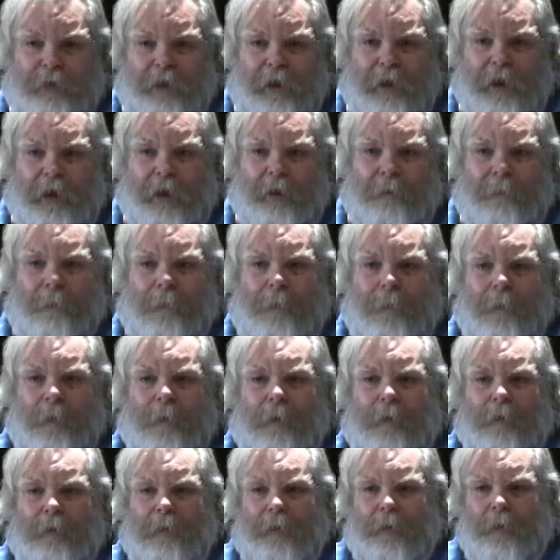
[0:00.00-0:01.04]
today.
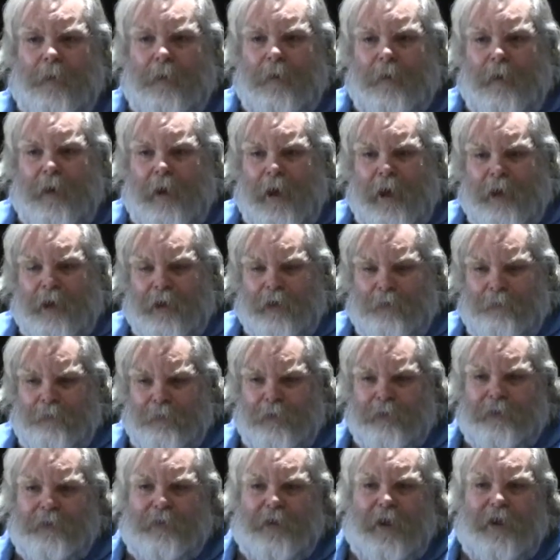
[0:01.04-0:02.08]
I get
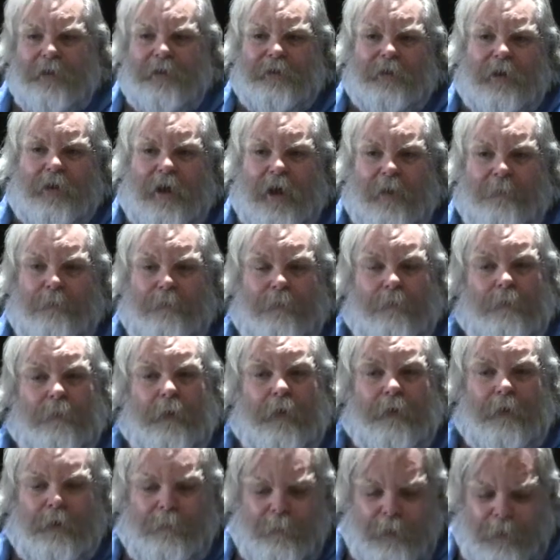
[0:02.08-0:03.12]
criticized a lot.
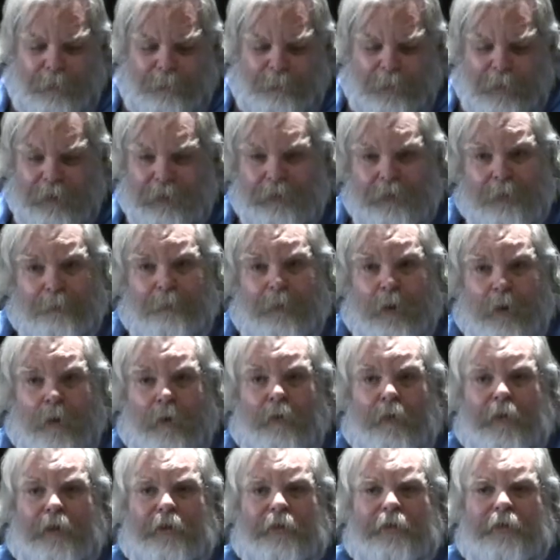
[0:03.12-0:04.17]
My, my biggest
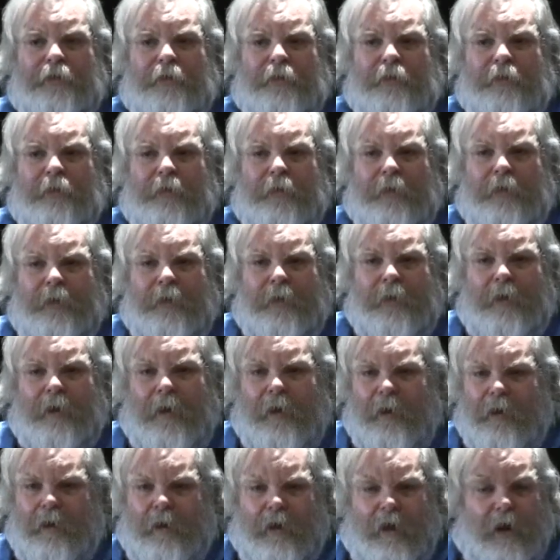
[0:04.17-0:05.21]
opponents
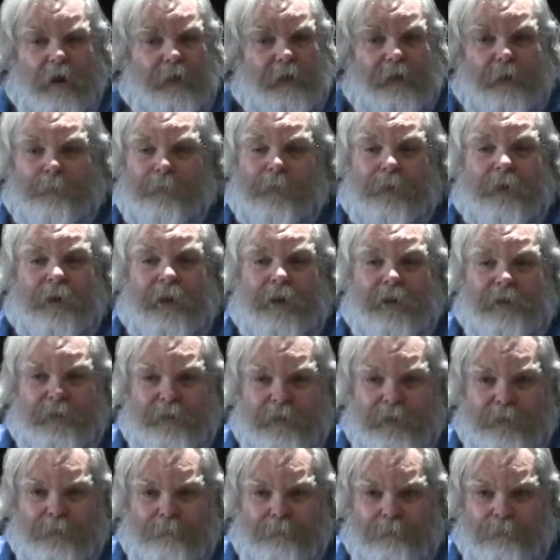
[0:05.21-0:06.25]
aren't the
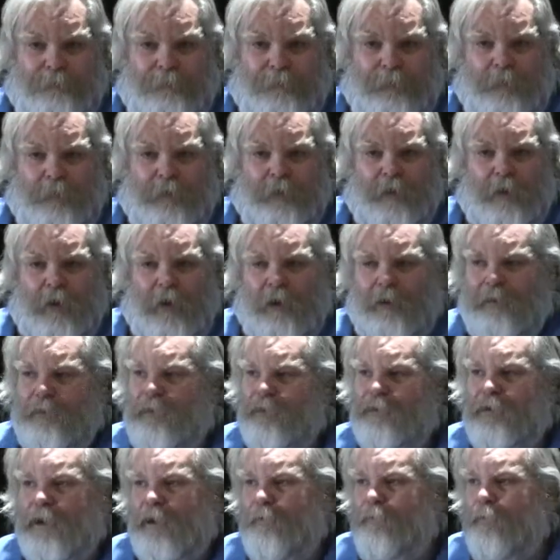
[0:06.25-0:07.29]
police, aren't
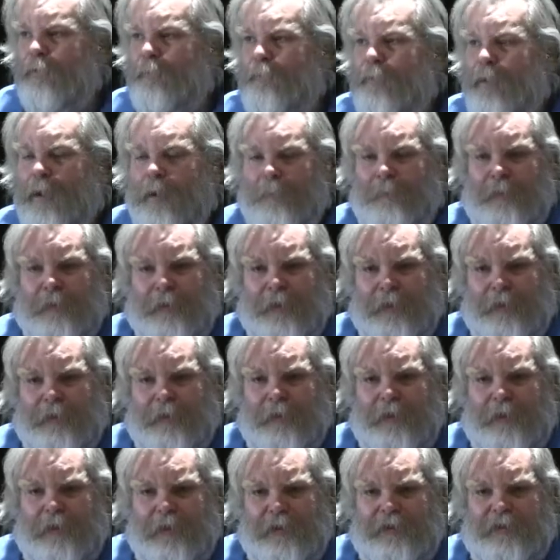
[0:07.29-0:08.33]
the general public.
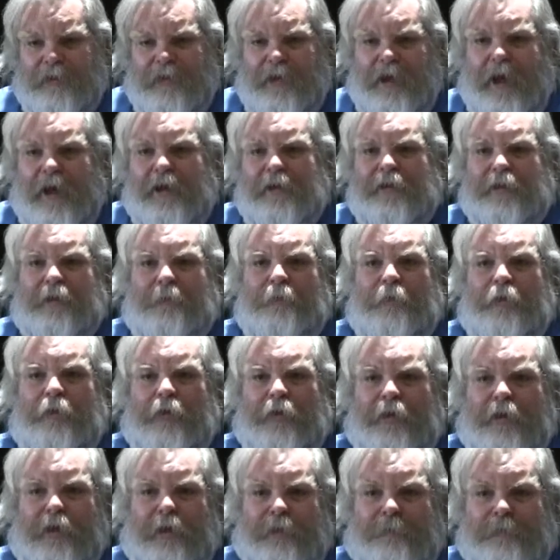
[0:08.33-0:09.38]
It's the AIDS
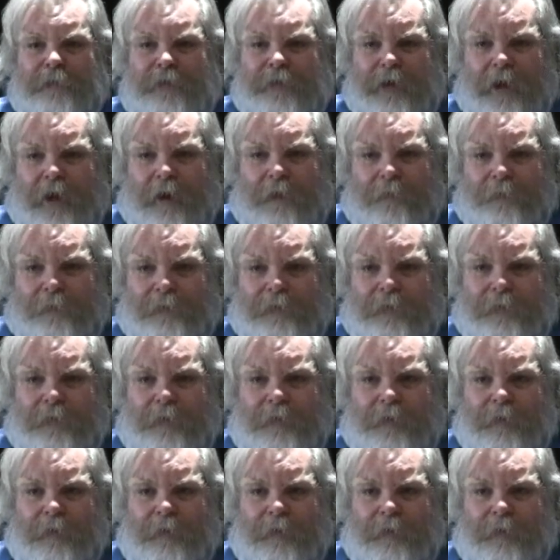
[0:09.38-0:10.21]
community themselves